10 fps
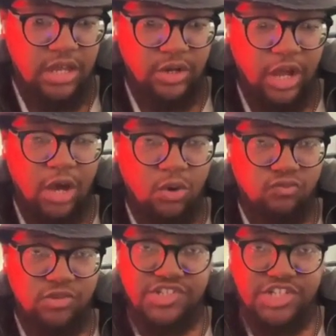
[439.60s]
how
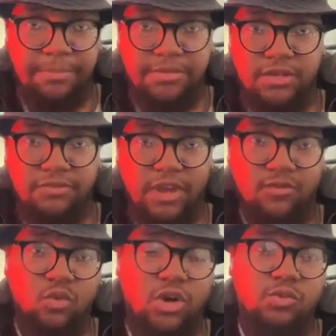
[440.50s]
receptive
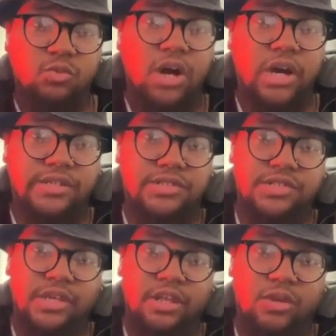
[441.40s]
everyone was,
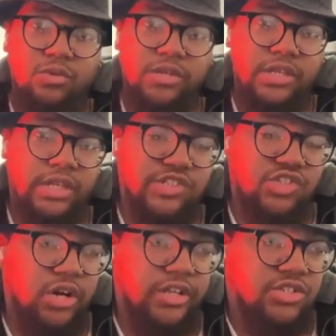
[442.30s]
and they
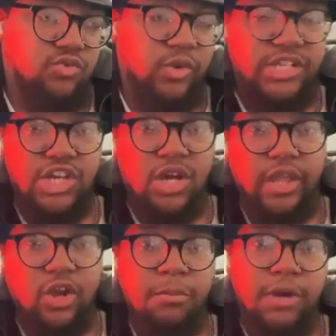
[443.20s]
started to reach out
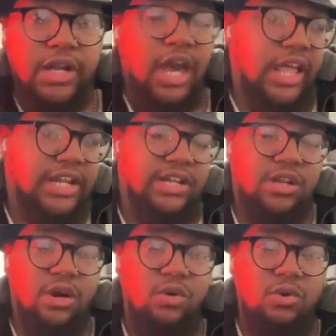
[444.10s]
like, oh my God, I didn't
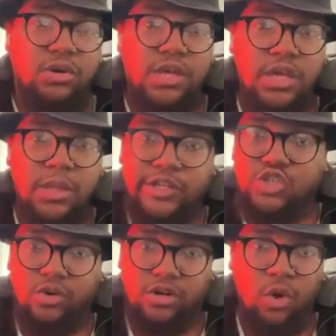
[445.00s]
know that you
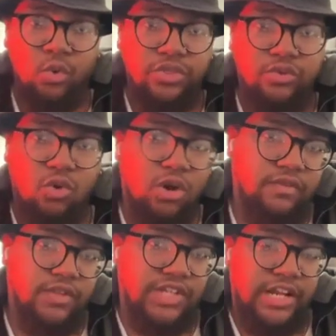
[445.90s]
were going through all of
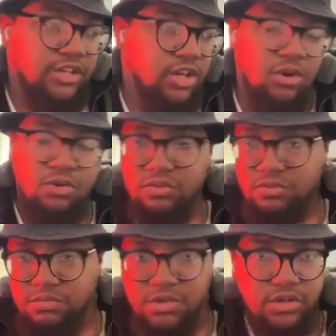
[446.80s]
this. I didn't know,
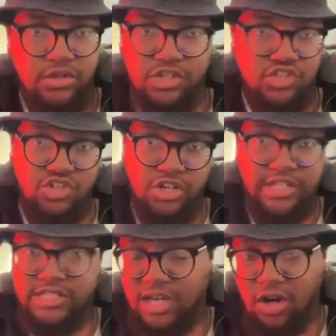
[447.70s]
because you
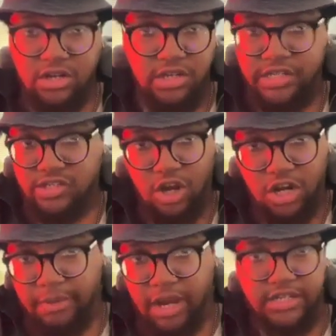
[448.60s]
didn't talk
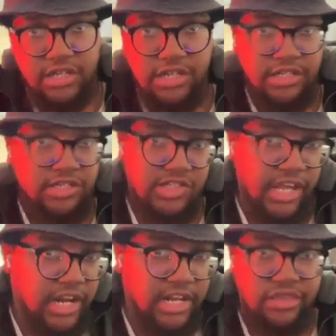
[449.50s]
about it, you didn't
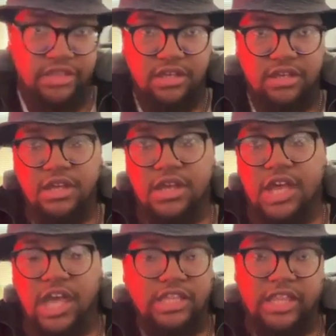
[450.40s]
say anything.
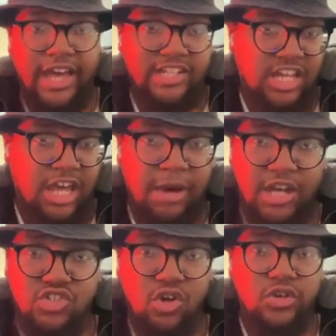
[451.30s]
And the last time I
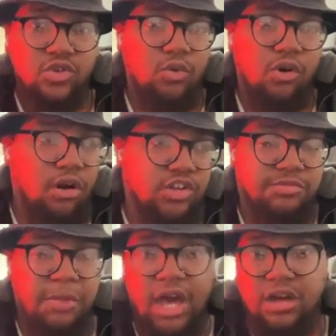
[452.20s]
saw you, you were all
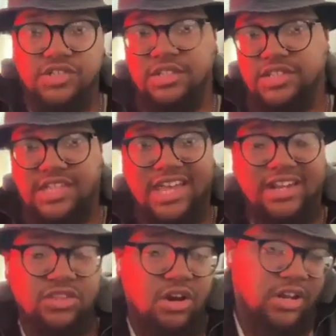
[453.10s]
smiles and this, that, and the
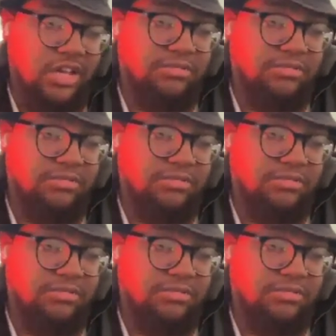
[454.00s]
third. And I